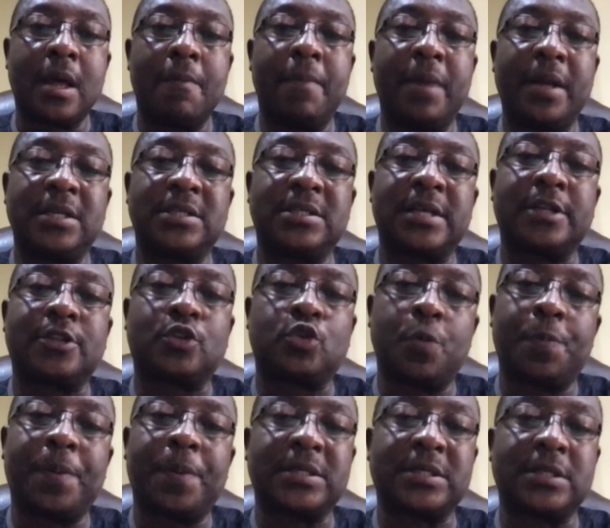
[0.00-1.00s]
But it's the
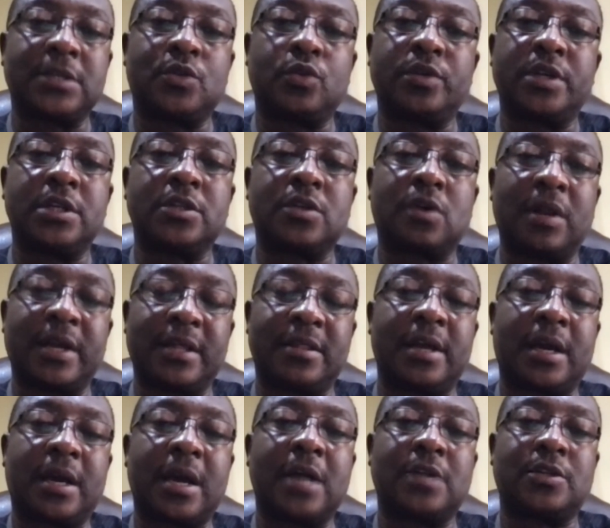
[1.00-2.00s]
two persons who didn't collect
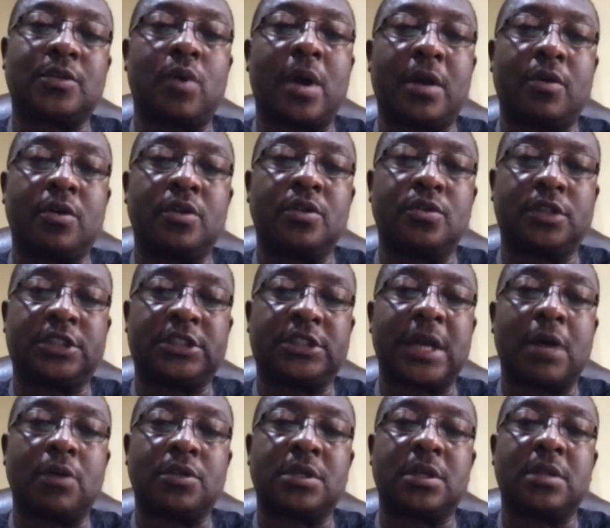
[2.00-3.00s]
their cards who are going to
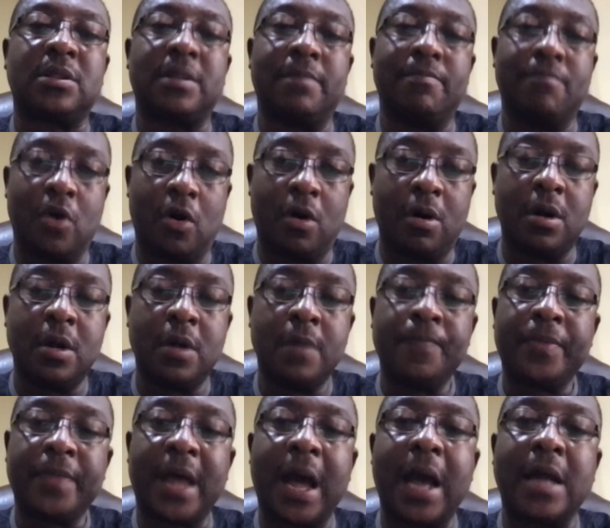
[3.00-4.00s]
shout the more.
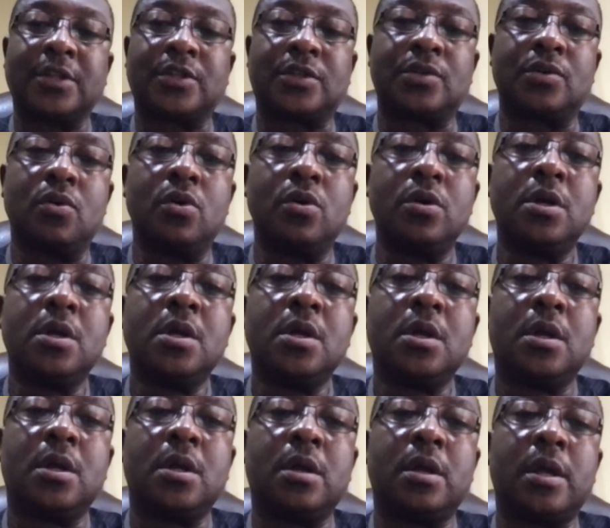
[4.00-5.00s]
And so
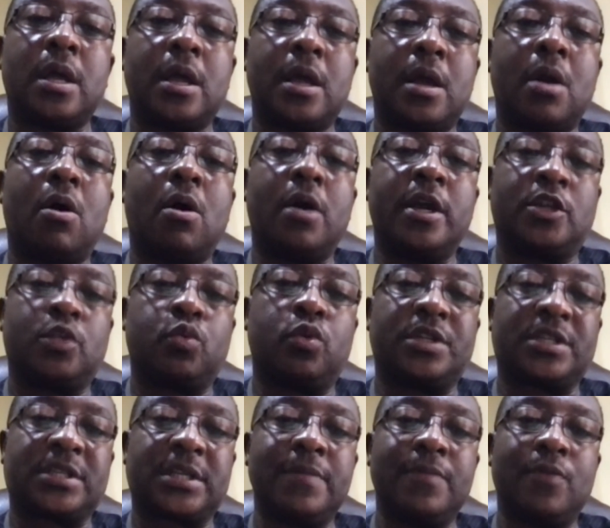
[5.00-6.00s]
it would
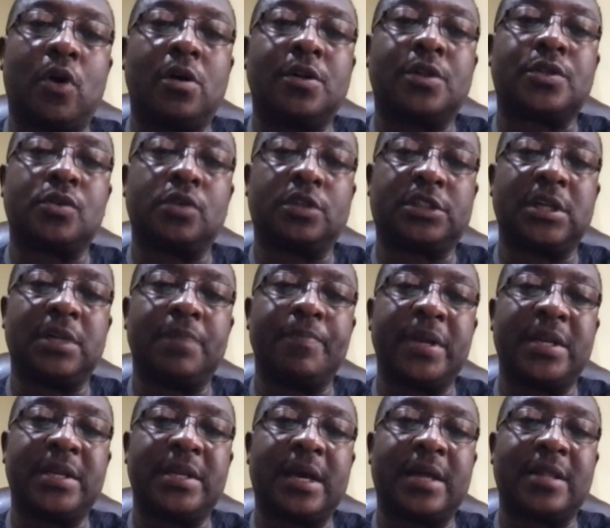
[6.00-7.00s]
seem on social
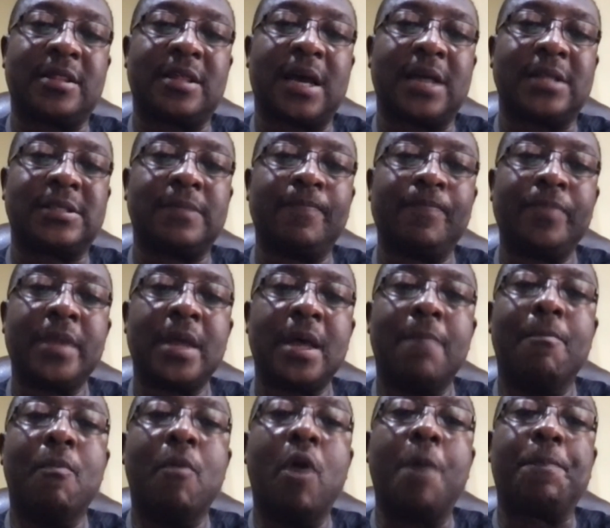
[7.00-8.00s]
media that
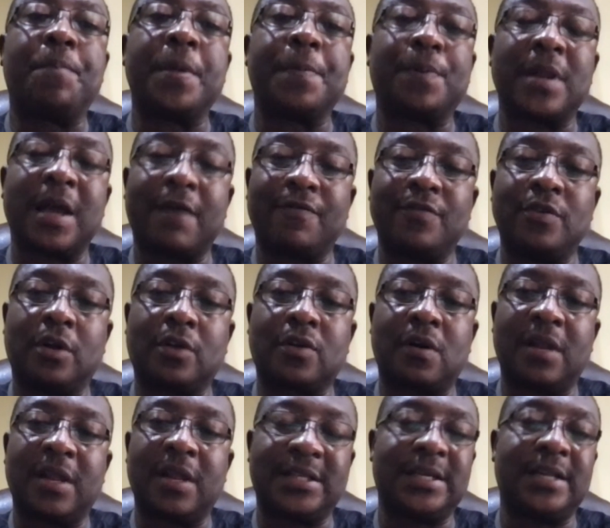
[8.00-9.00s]
more people have not
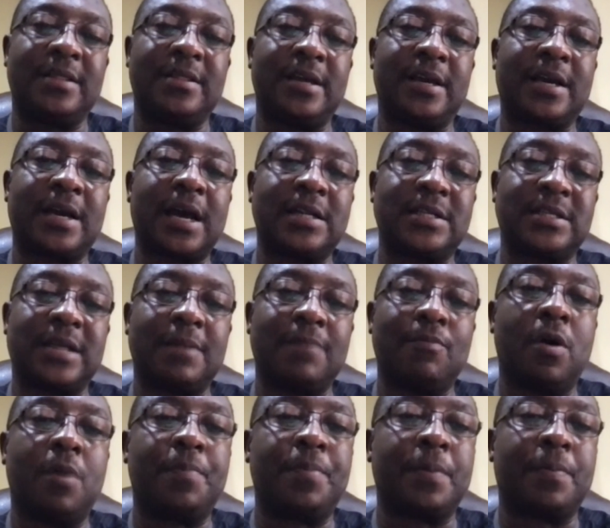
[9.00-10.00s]
collected their cards than
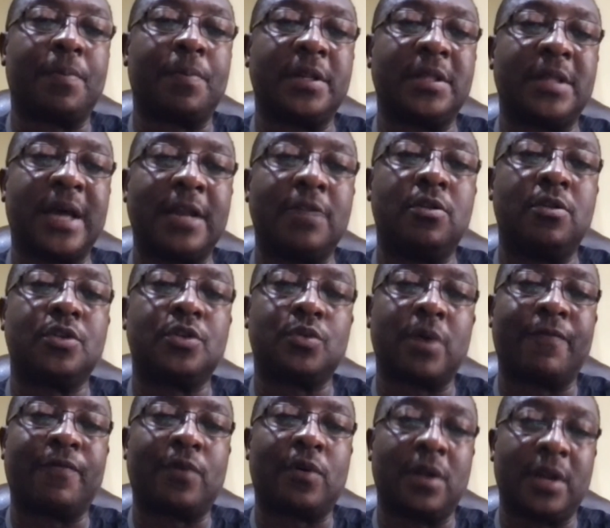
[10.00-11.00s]
more people than those who
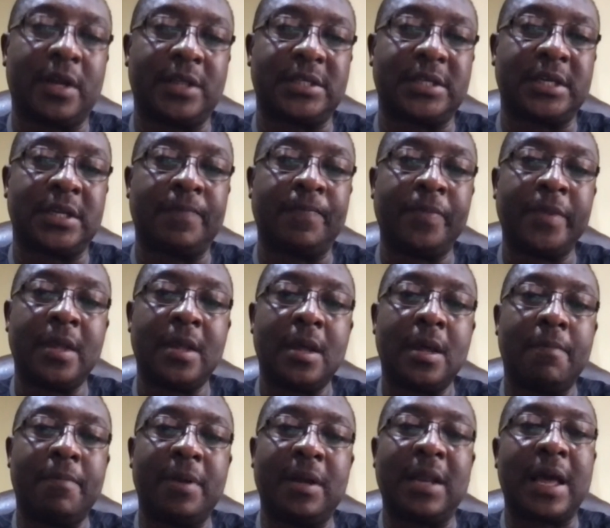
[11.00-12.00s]
have collected.
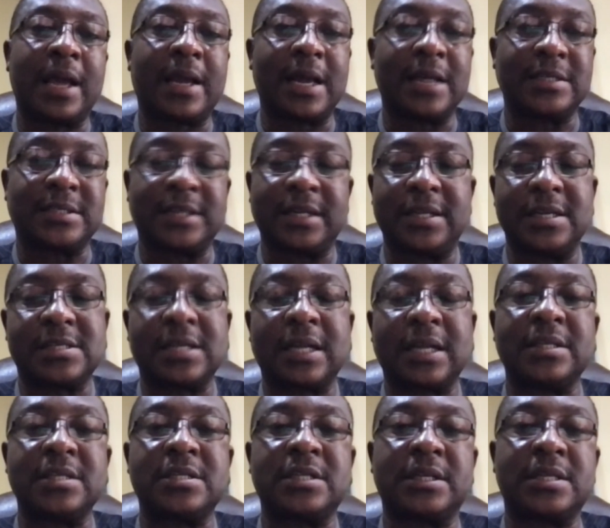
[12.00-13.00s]
But like I said, the
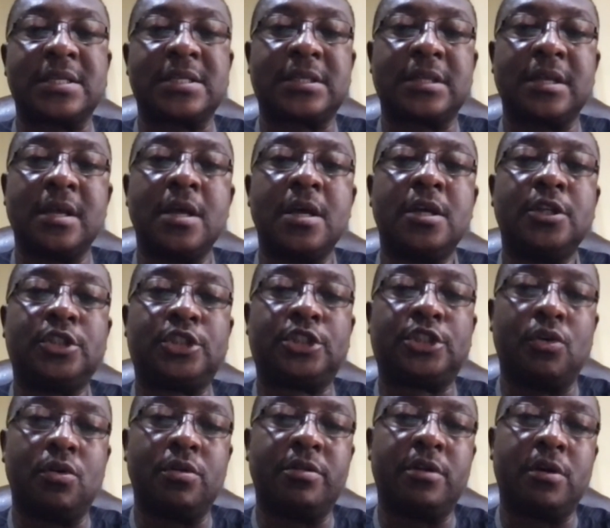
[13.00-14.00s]
statistics
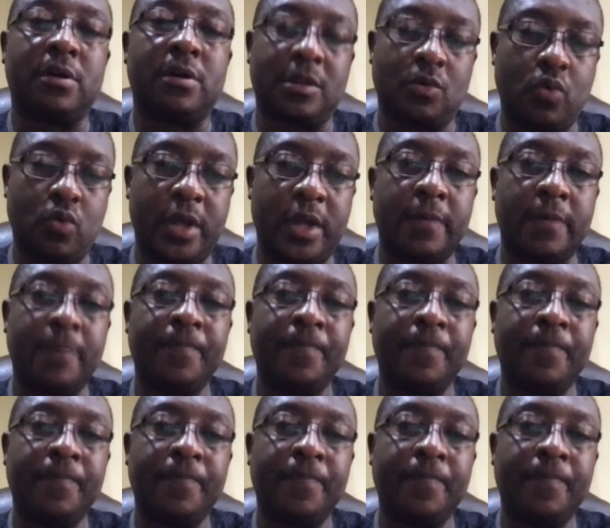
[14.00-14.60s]
show the other way.